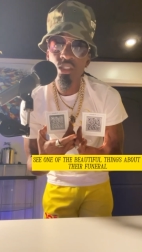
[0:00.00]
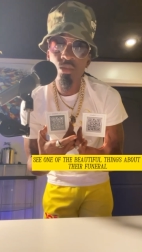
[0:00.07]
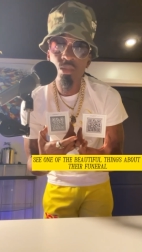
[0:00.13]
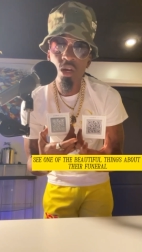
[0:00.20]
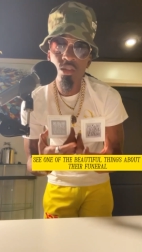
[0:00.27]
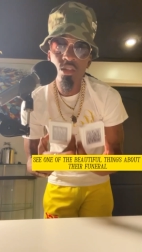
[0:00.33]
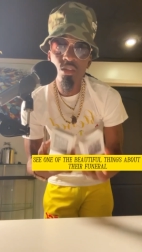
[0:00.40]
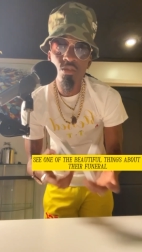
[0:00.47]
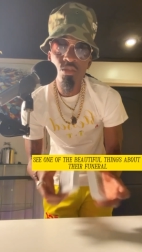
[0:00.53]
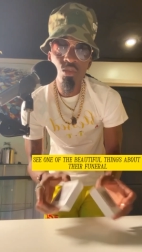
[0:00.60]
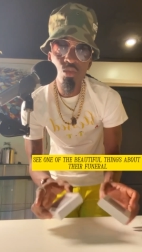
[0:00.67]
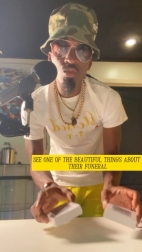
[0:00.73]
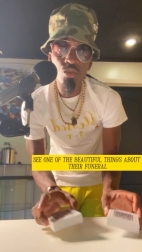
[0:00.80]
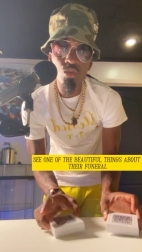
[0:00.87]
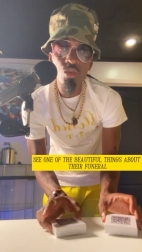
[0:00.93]
about their
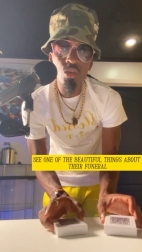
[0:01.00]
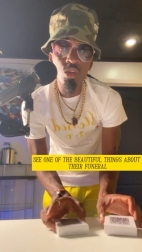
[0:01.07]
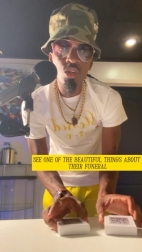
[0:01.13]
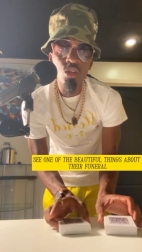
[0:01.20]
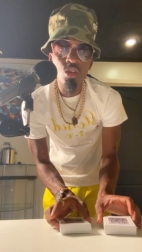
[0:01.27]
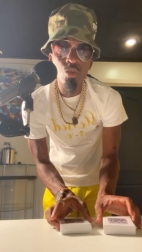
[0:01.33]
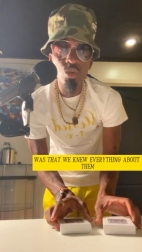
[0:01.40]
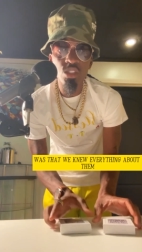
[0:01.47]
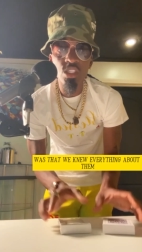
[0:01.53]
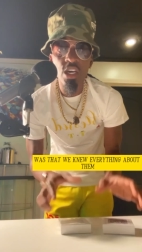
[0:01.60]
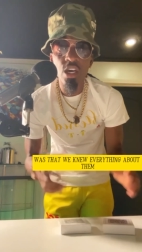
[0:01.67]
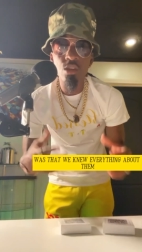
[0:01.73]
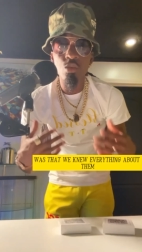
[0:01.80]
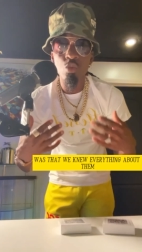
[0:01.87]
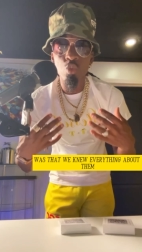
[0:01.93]
funeral was
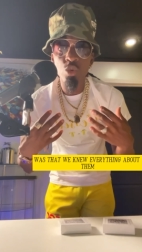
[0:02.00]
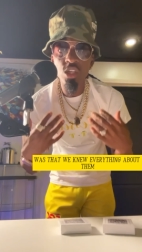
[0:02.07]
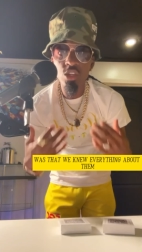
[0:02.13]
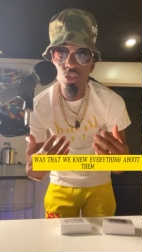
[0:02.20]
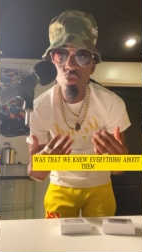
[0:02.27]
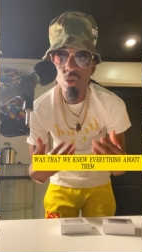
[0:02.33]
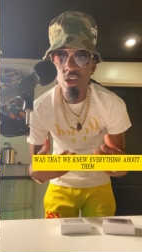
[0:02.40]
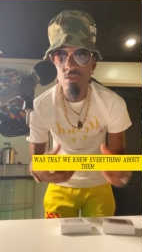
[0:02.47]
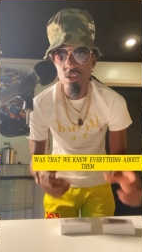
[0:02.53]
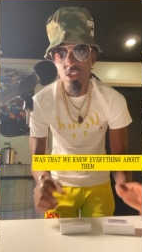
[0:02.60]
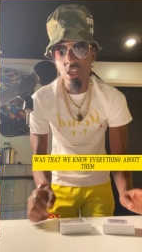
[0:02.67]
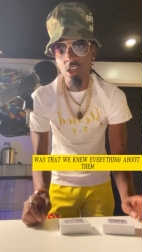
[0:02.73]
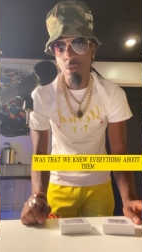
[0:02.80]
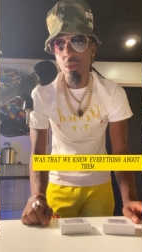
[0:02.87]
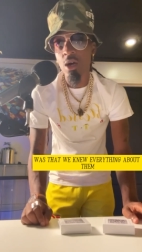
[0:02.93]
that we knew
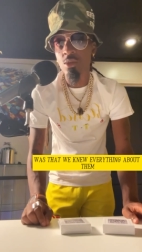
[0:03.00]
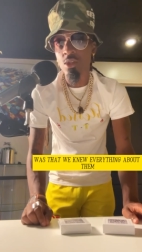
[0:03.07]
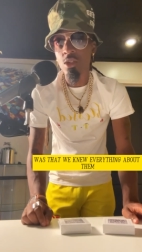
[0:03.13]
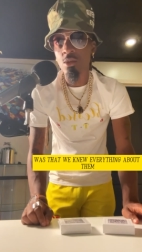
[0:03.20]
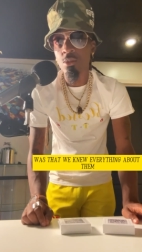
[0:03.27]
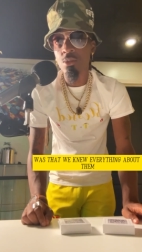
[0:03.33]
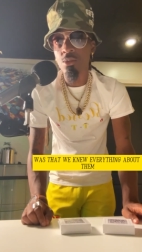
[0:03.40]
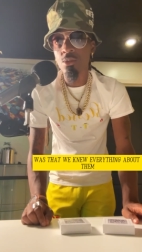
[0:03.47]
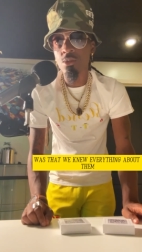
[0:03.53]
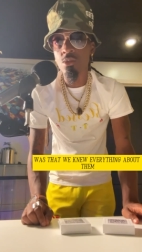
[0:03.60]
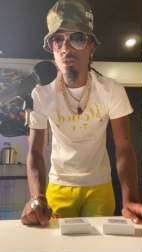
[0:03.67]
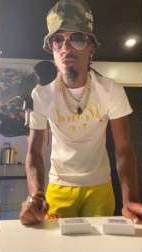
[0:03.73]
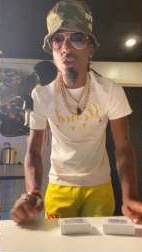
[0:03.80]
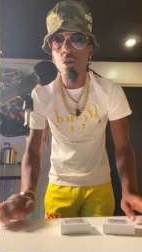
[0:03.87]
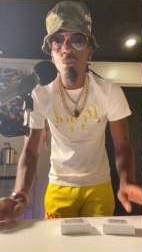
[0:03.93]
everything about them,
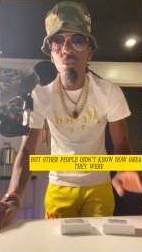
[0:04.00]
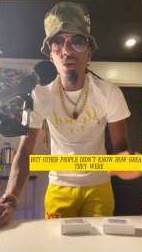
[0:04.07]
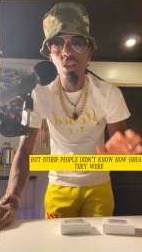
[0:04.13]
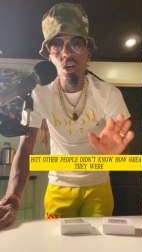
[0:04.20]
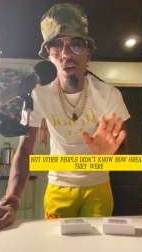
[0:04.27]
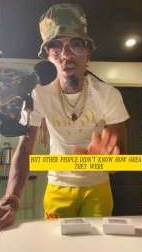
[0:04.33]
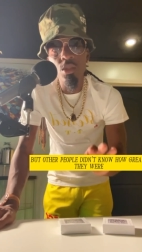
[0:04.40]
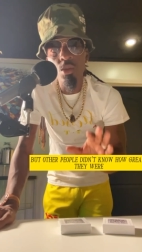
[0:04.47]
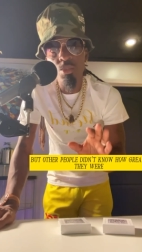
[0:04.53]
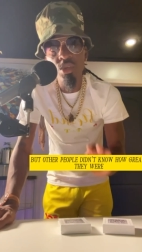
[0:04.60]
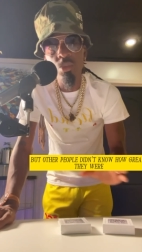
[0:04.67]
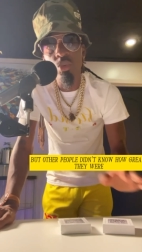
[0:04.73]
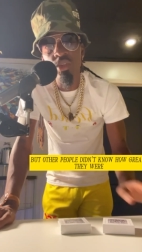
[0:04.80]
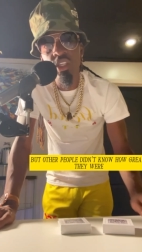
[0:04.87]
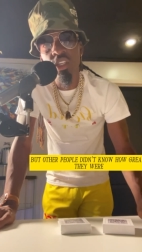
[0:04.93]
but other
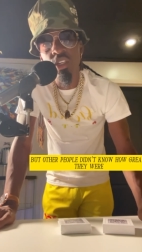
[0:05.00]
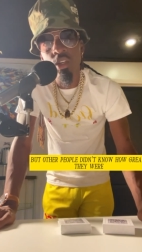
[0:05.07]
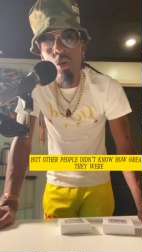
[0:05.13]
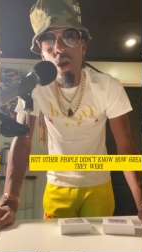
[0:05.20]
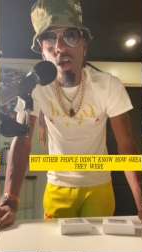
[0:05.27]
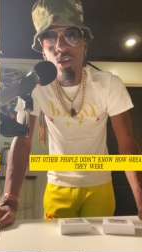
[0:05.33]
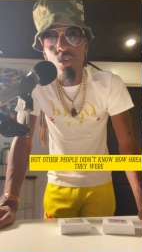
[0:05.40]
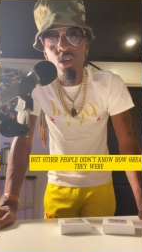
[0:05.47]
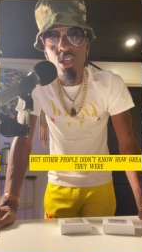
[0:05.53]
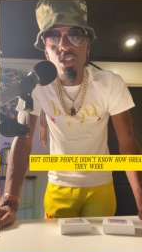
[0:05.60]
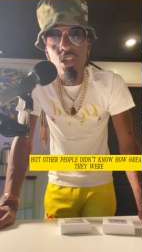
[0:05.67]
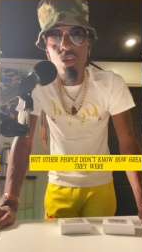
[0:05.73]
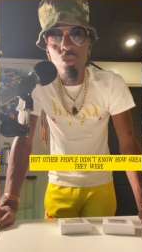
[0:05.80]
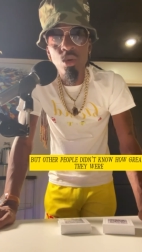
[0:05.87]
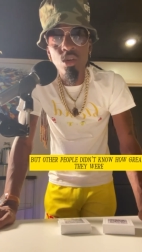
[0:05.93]
people didn't know how great
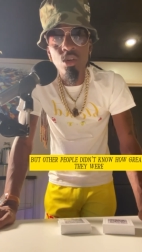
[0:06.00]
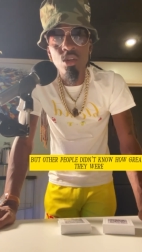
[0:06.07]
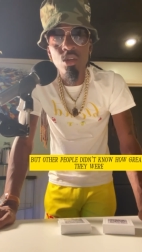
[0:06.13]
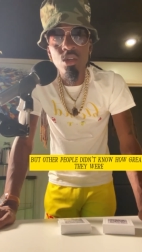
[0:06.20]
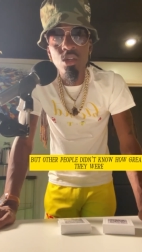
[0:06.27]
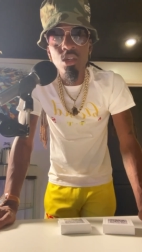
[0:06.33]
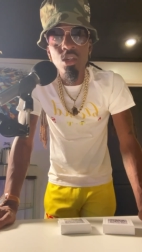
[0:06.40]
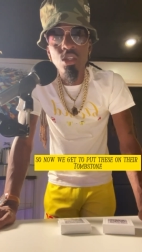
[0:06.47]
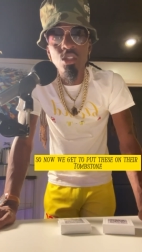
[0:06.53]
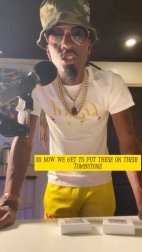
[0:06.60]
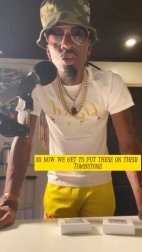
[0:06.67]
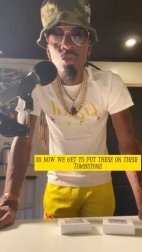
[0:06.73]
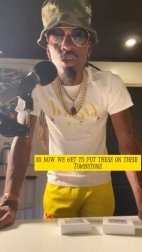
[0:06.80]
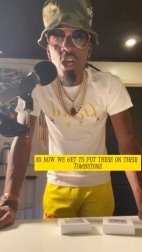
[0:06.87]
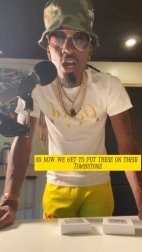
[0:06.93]
they were. So
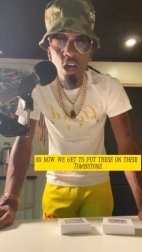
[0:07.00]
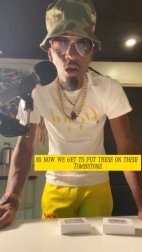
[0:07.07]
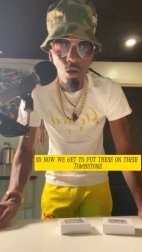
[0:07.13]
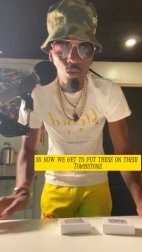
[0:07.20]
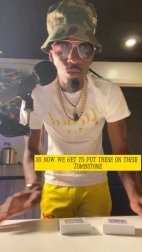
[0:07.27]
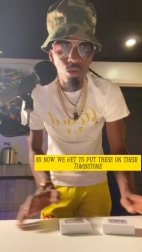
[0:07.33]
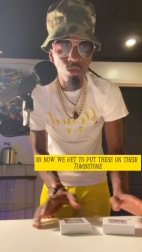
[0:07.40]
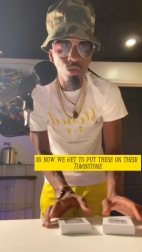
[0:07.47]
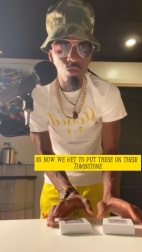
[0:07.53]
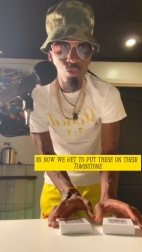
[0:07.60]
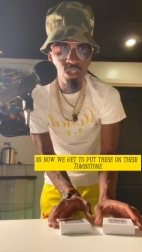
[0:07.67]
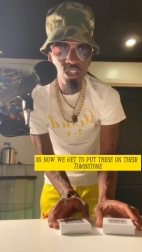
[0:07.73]
now we